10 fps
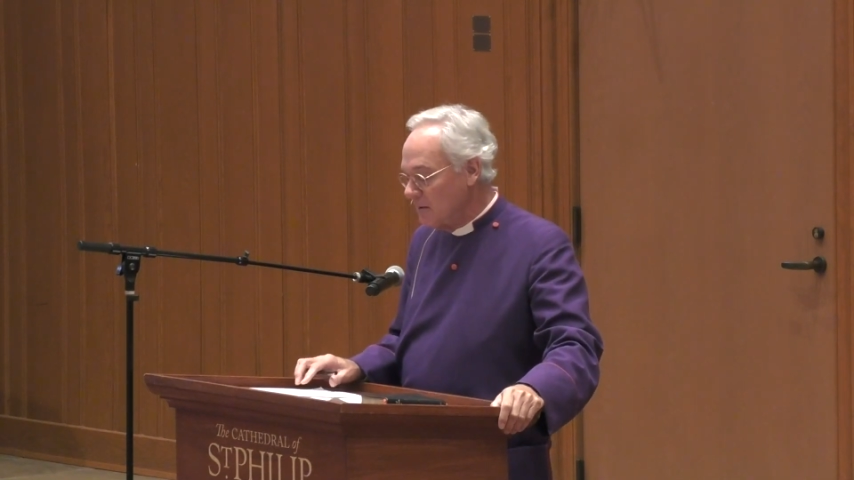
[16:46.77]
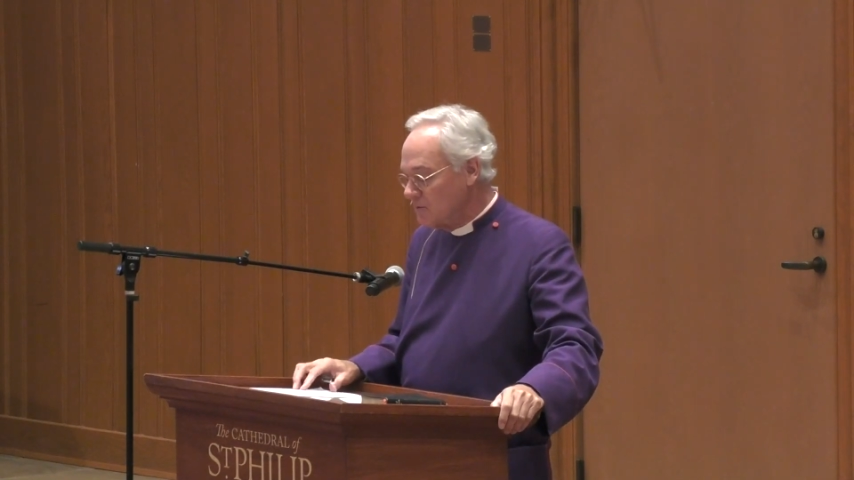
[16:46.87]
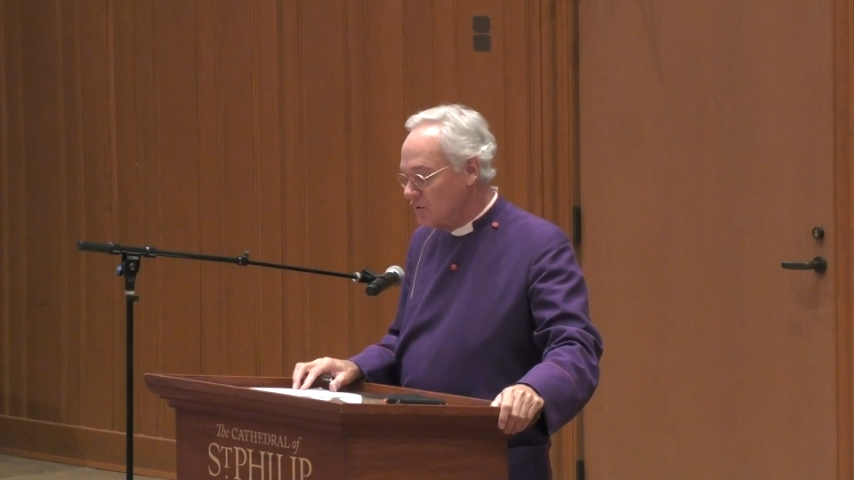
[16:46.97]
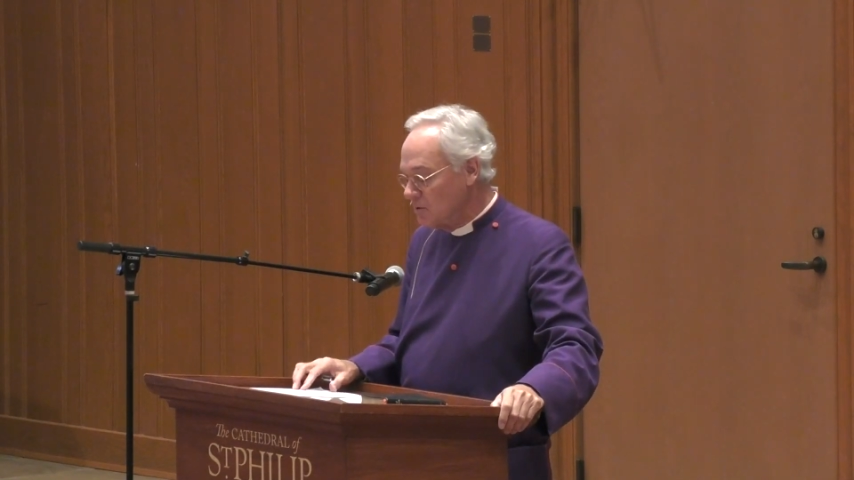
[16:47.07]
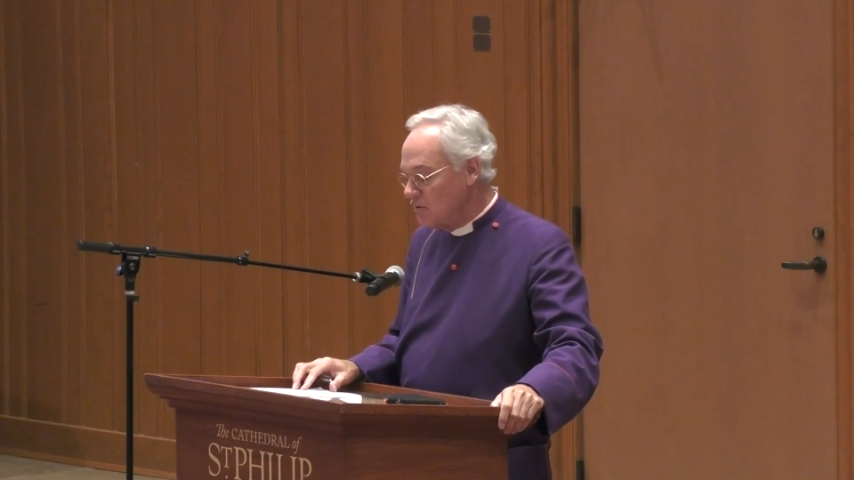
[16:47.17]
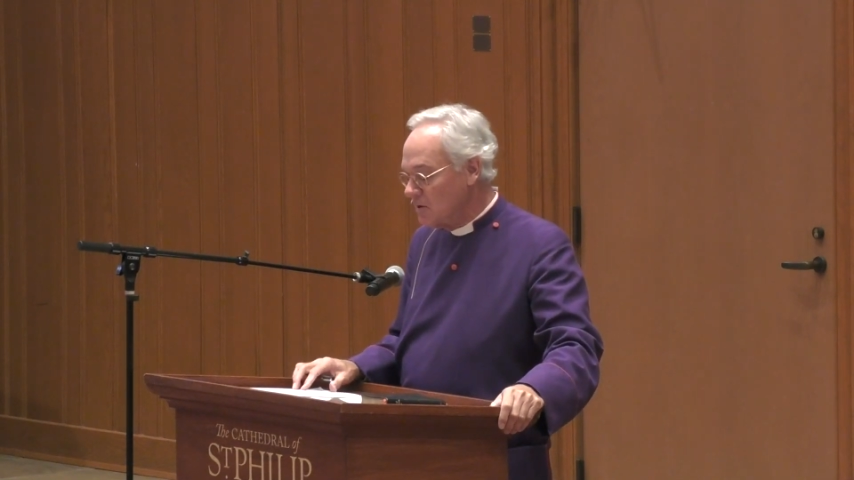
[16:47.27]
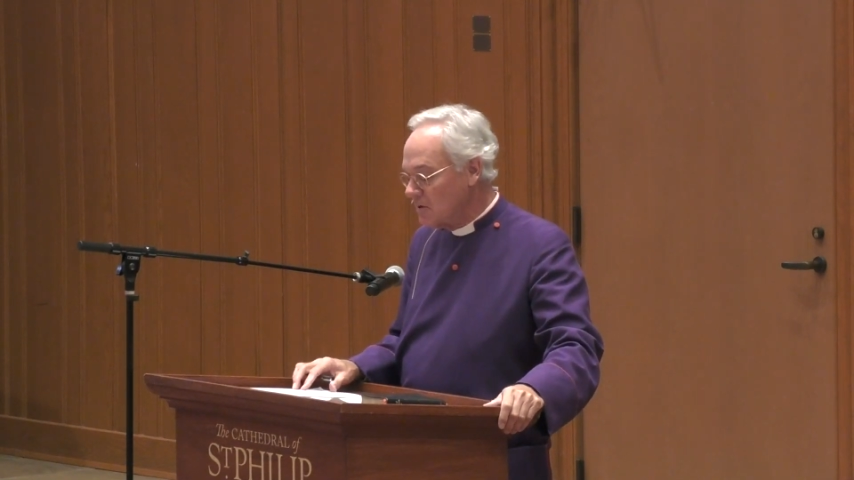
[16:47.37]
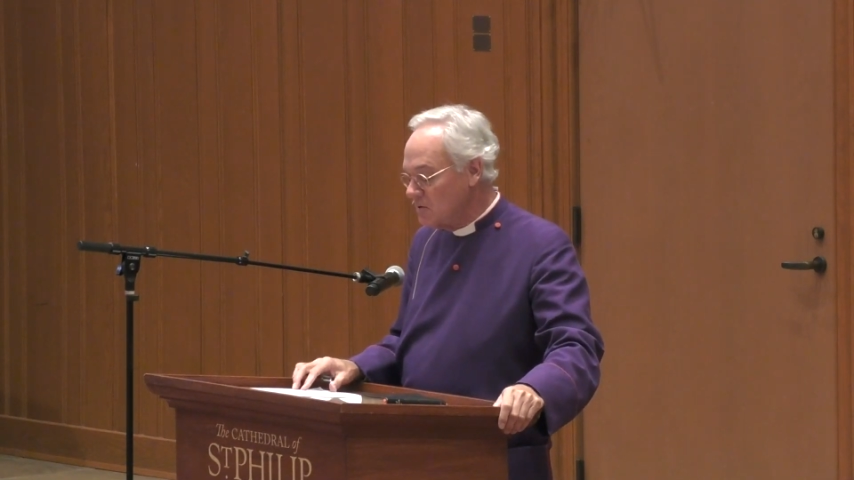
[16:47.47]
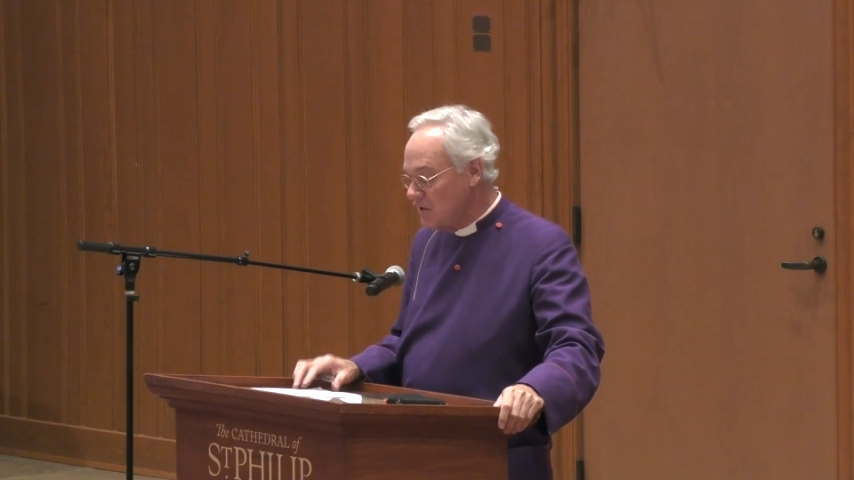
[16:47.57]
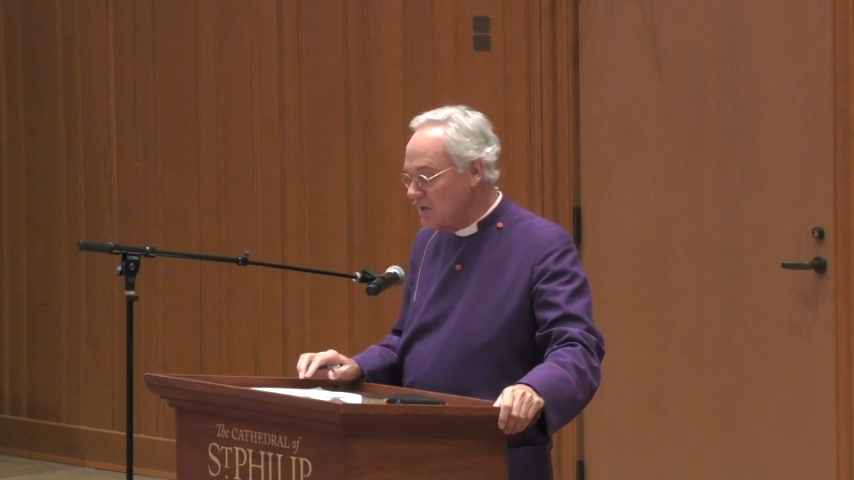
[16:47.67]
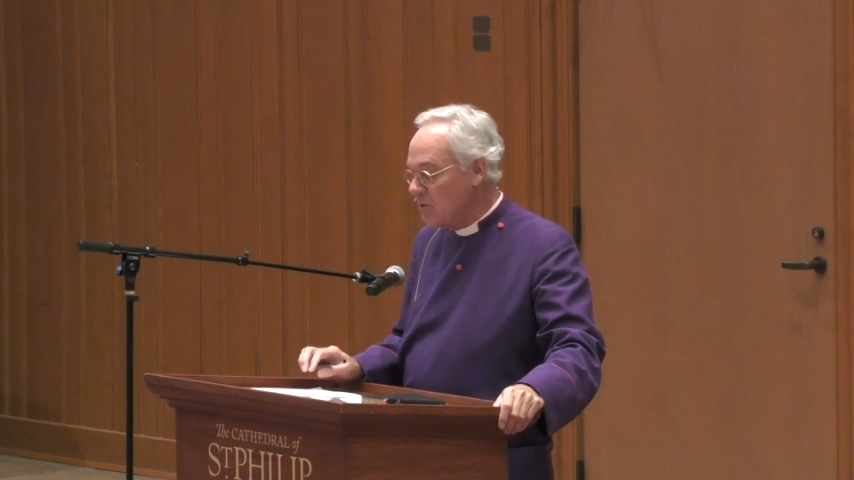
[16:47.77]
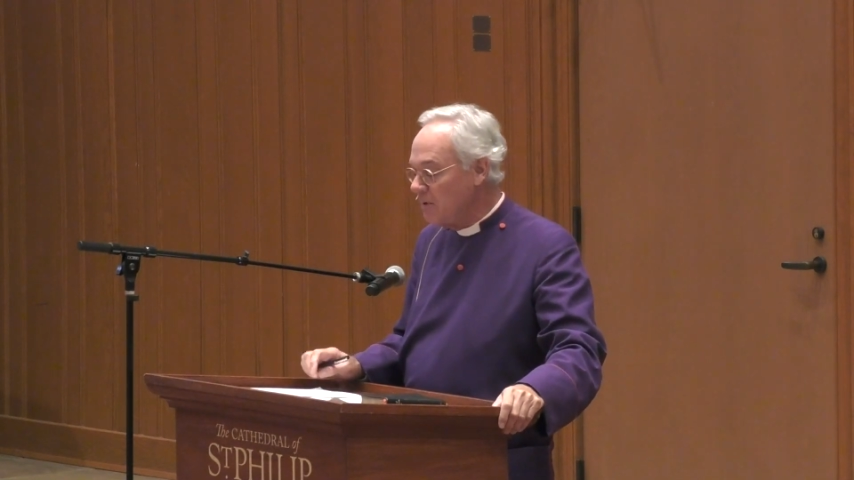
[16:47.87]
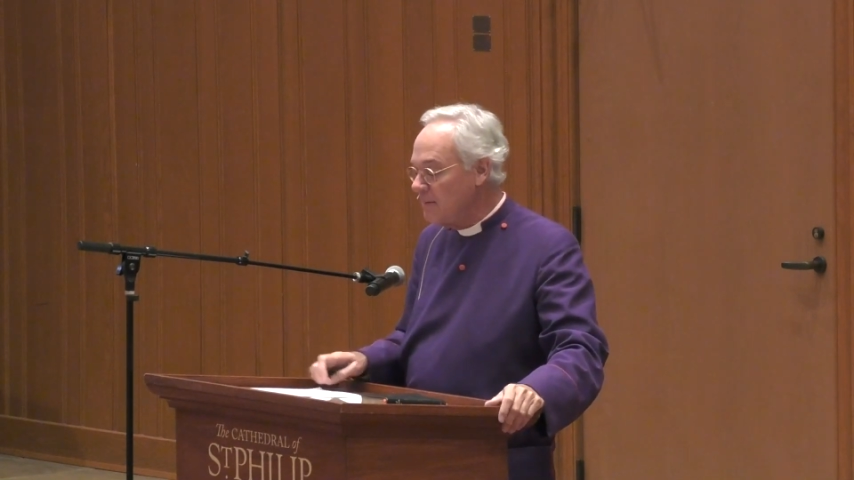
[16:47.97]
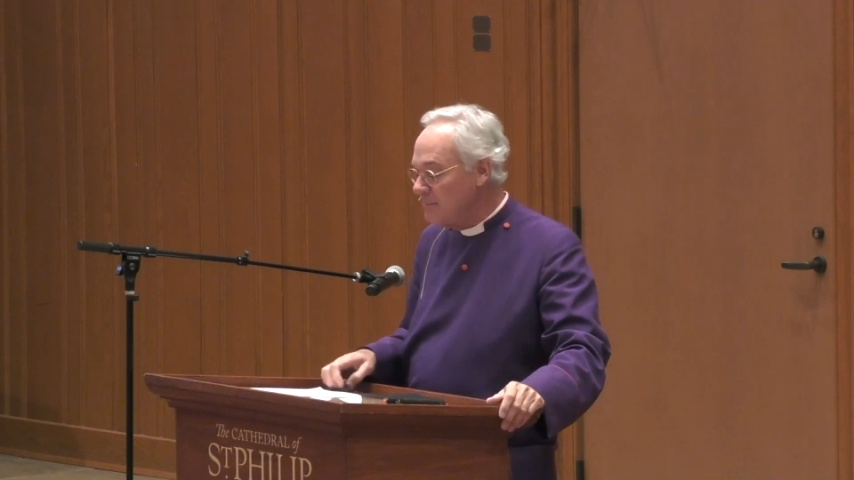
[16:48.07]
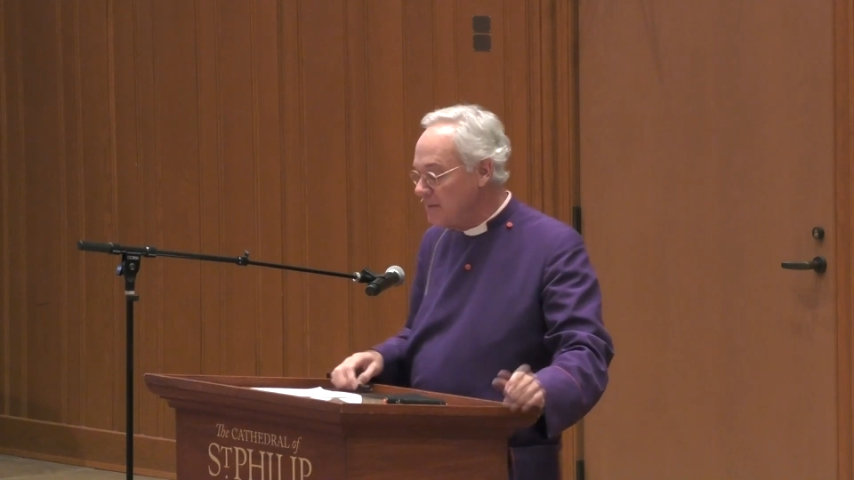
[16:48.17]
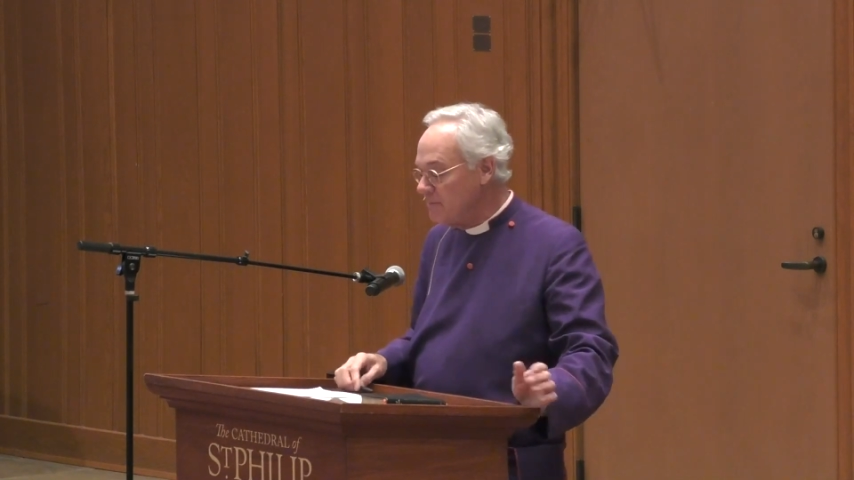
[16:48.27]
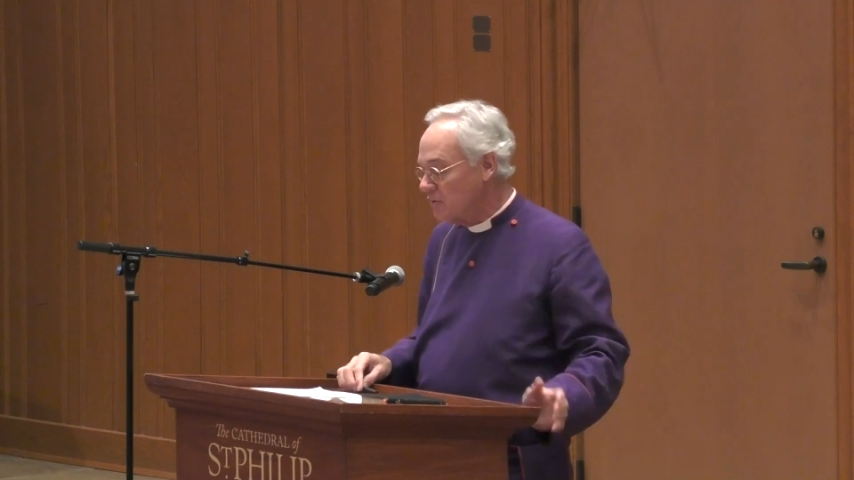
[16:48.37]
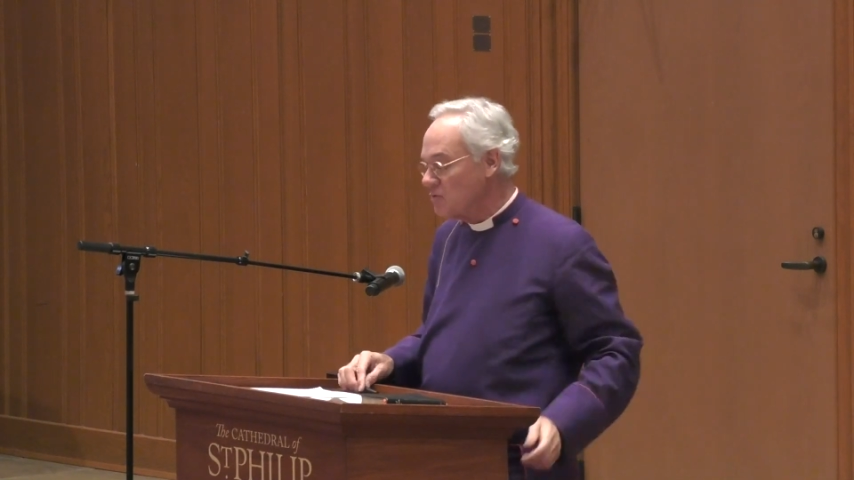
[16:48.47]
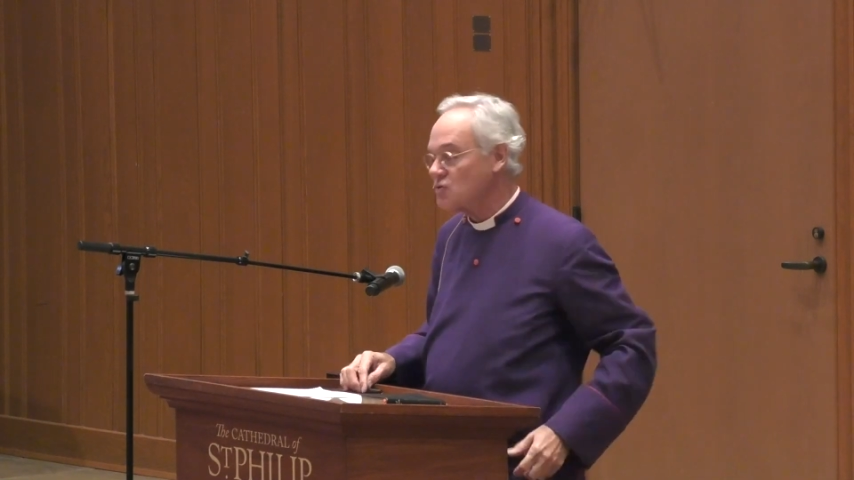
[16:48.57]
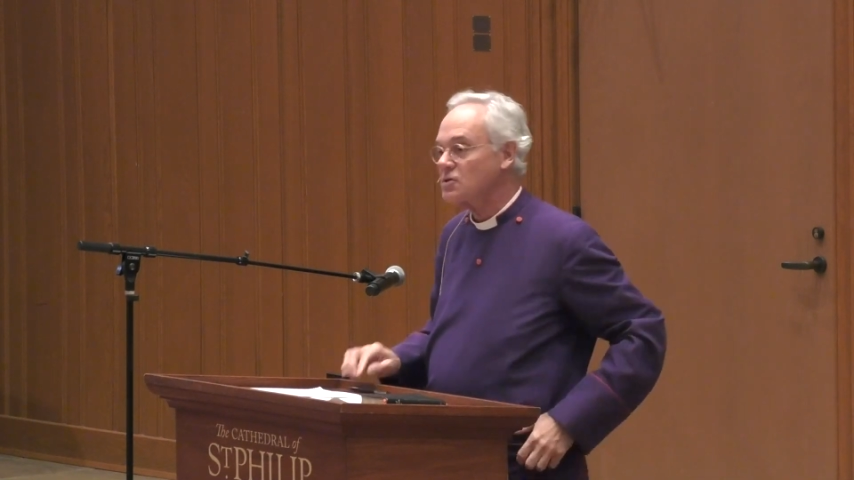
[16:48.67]
to you the continuing
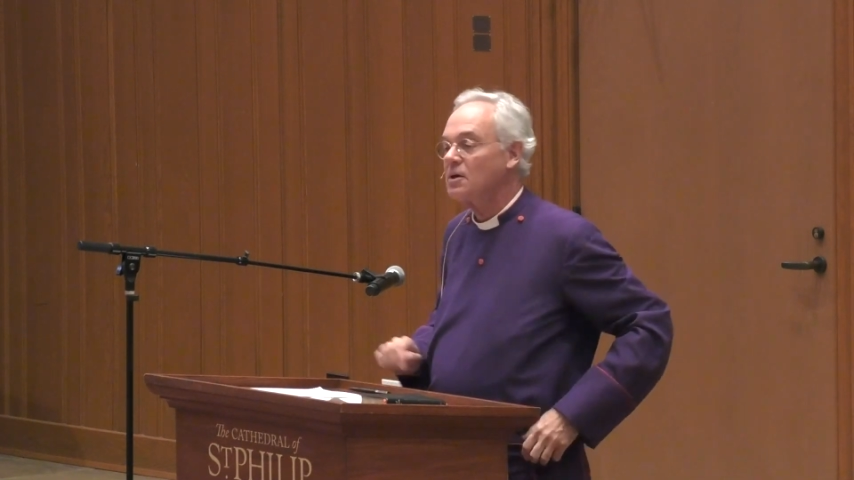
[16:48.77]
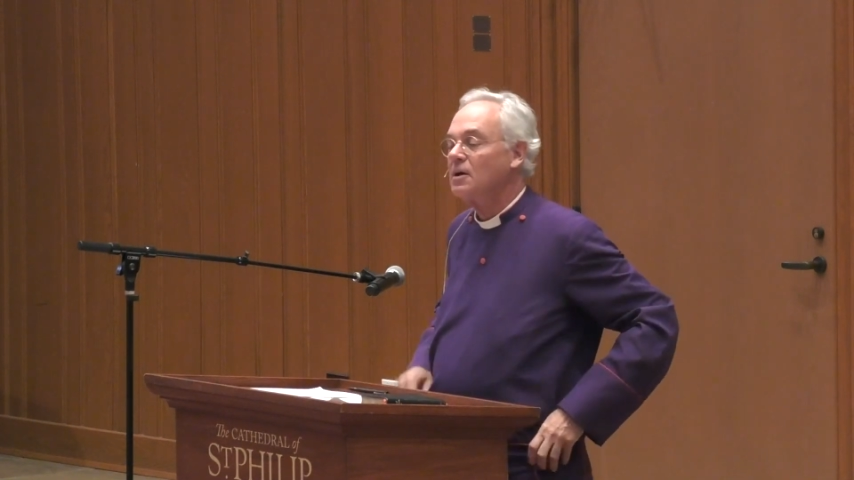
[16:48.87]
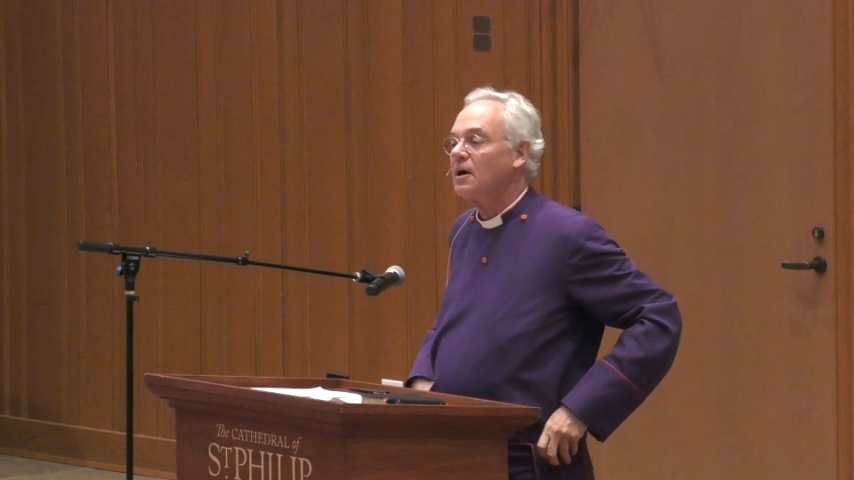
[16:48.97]
members